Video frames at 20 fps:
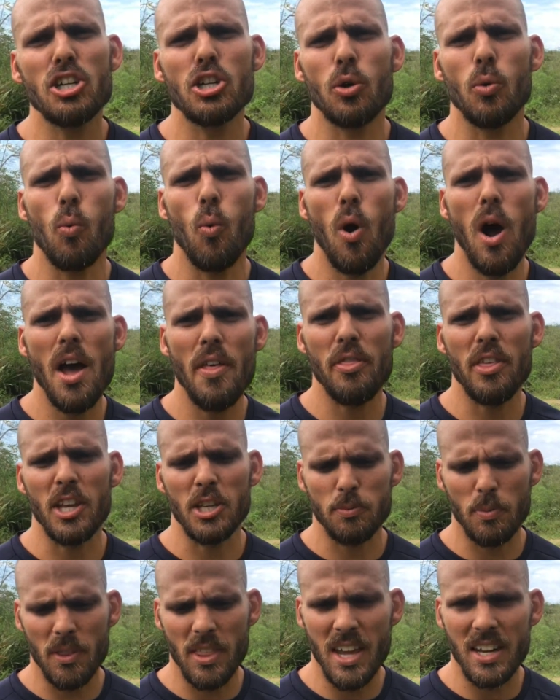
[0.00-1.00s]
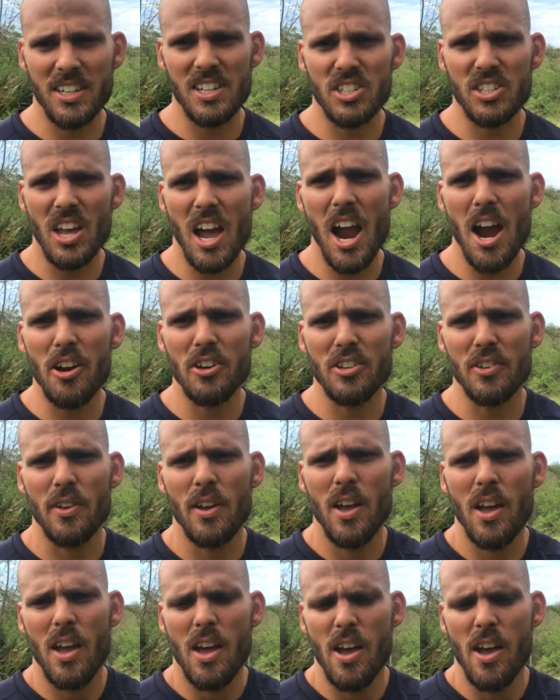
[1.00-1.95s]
to want things, but that desire to